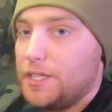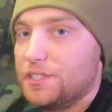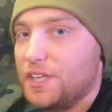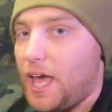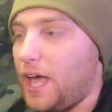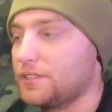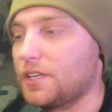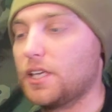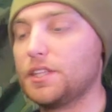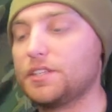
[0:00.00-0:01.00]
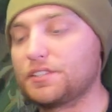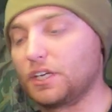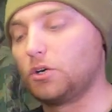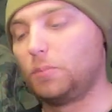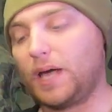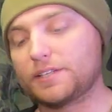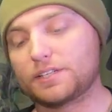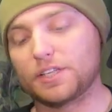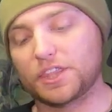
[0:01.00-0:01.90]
This has the single best